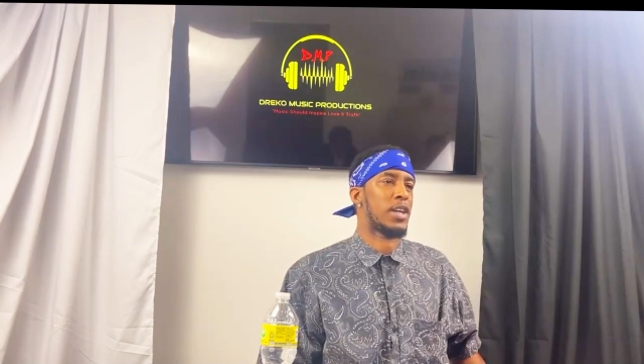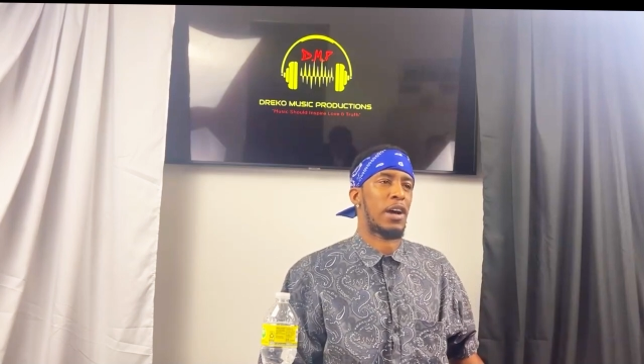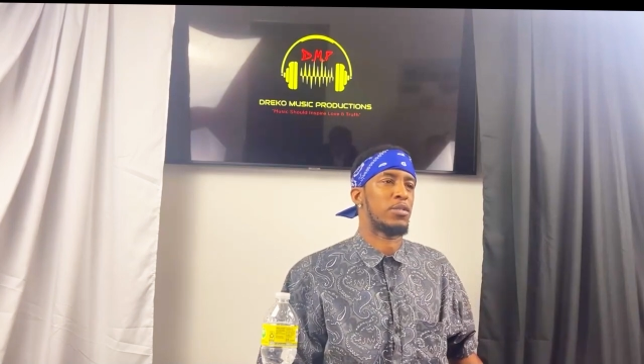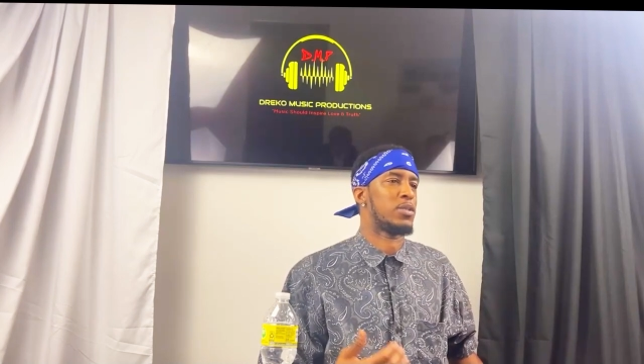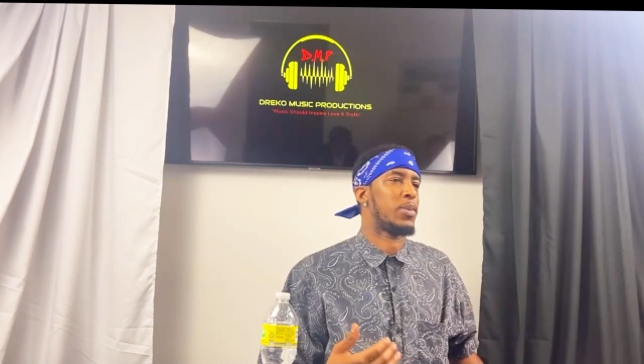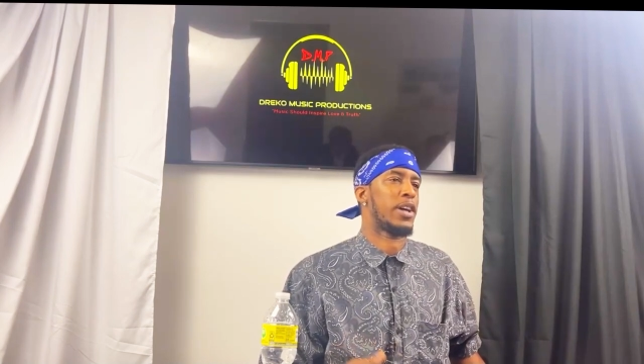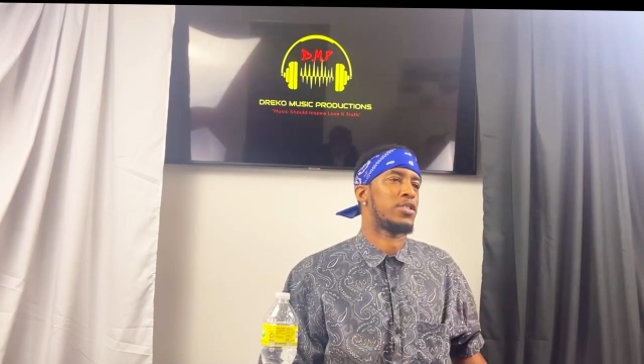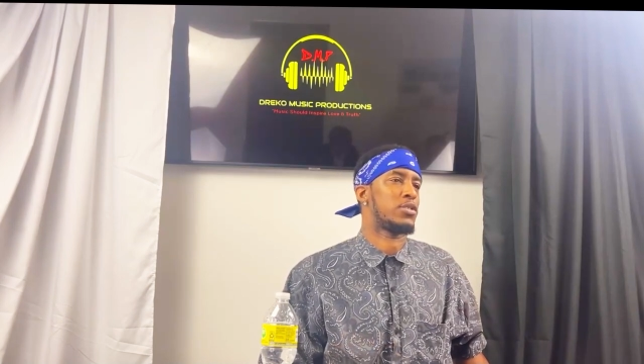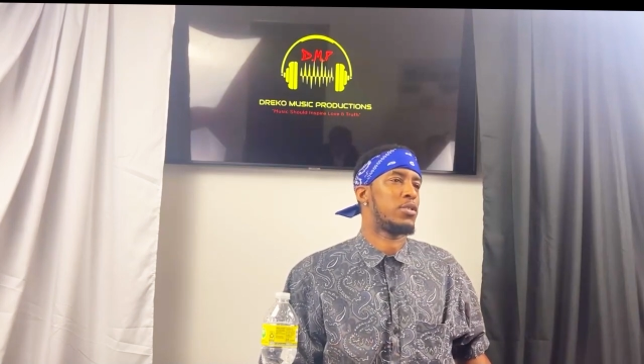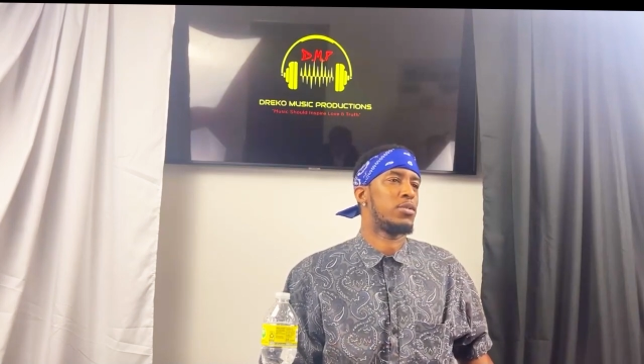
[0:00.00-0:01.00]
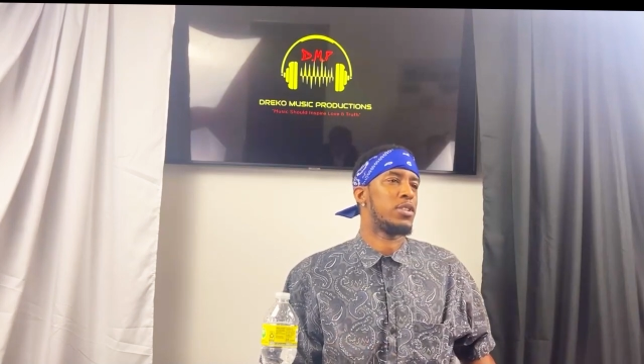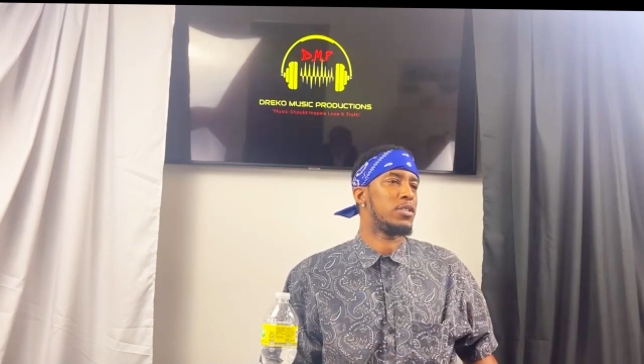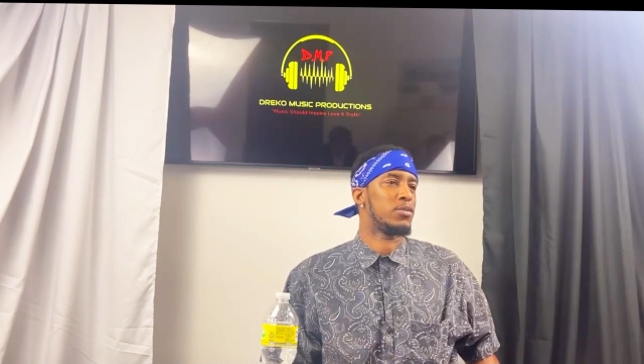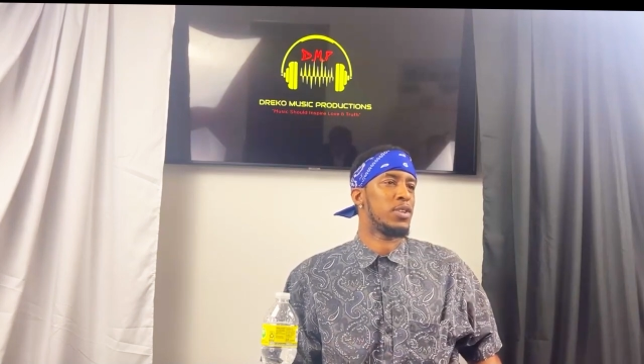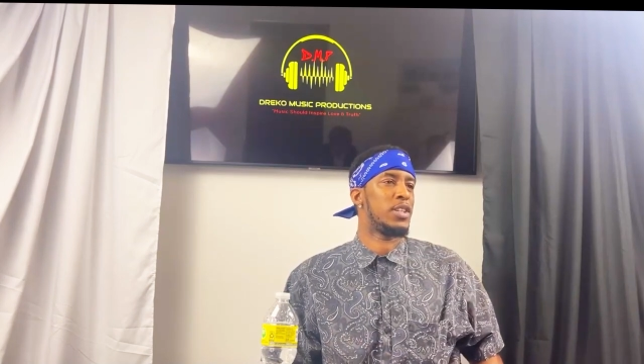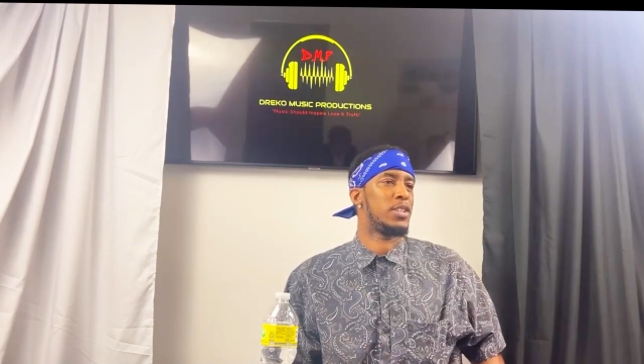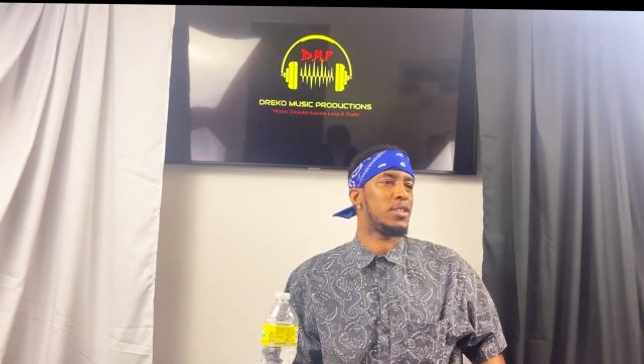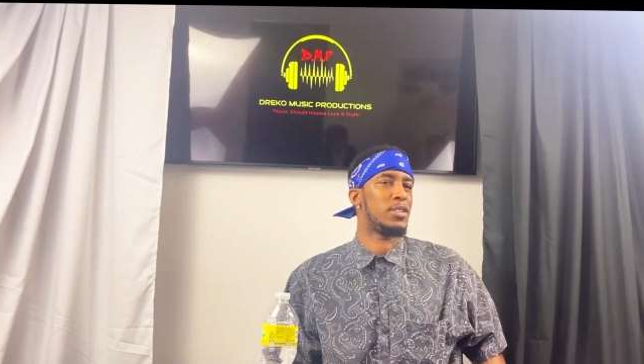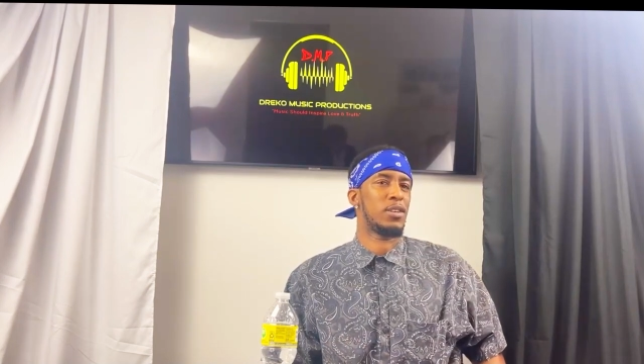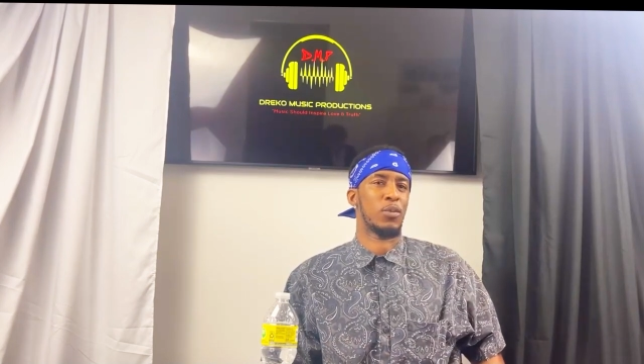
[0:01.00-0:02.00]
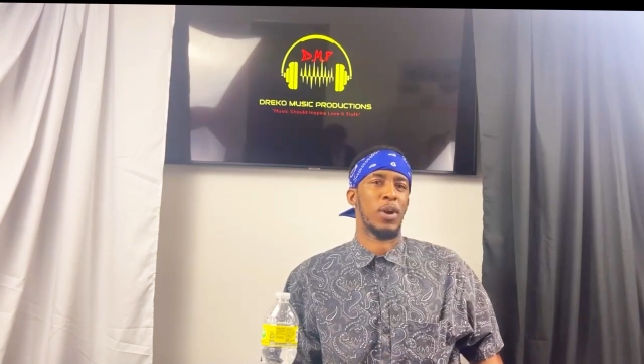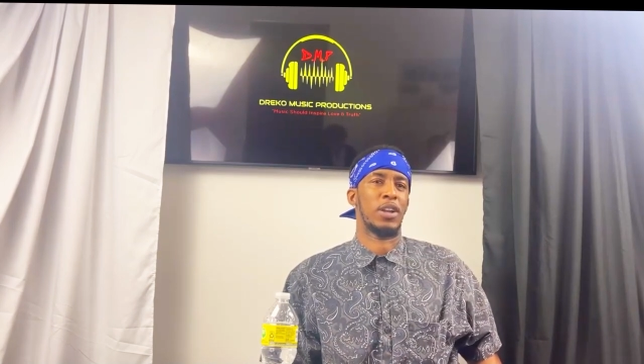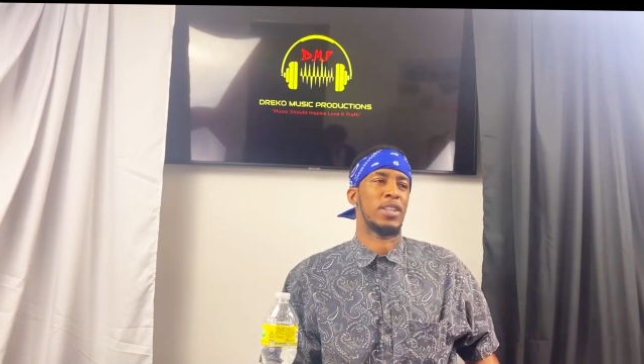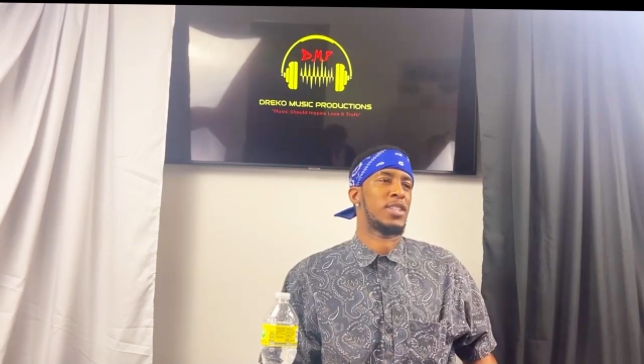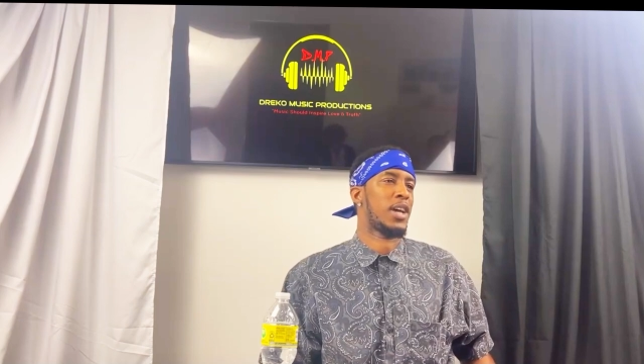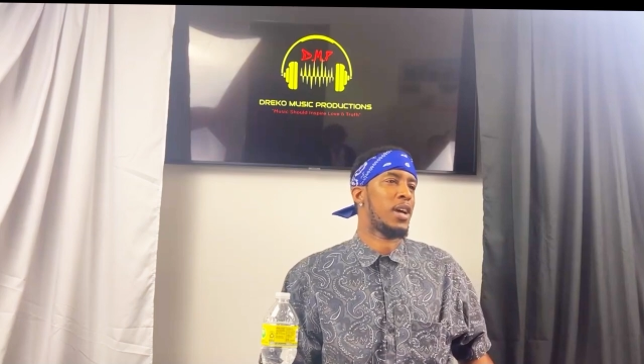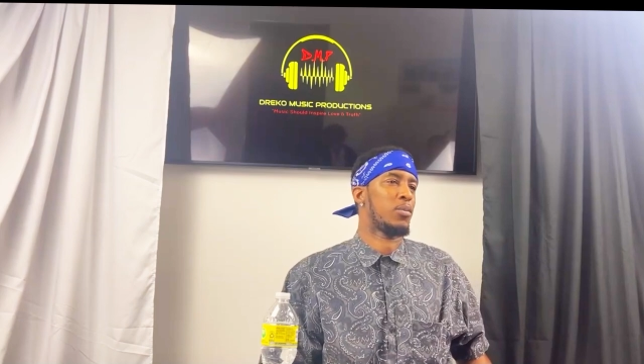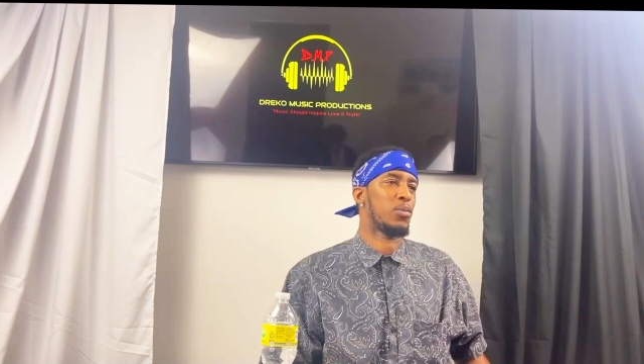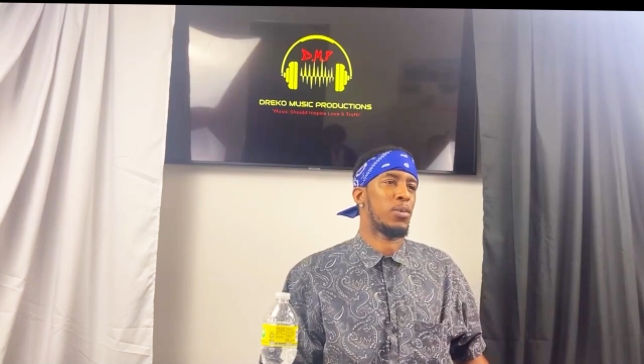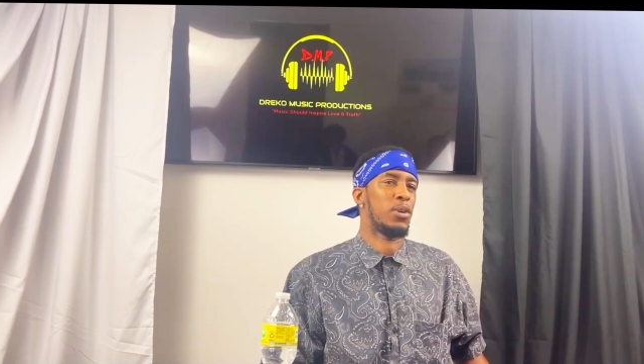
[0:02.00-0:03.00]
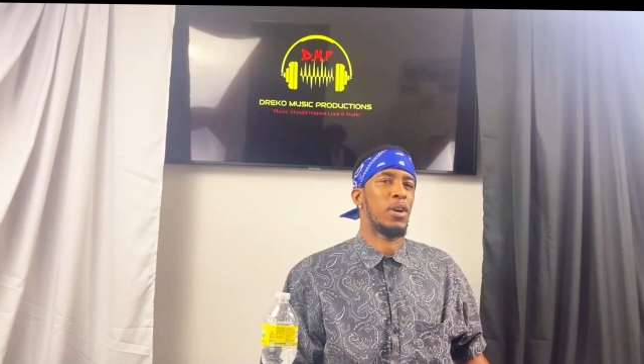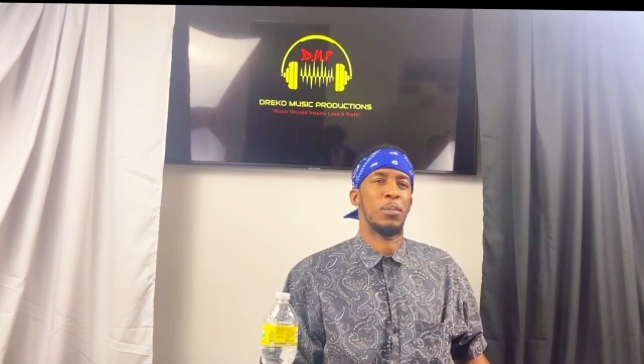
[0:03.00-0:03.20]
I was in Pascagoula, really, around the time.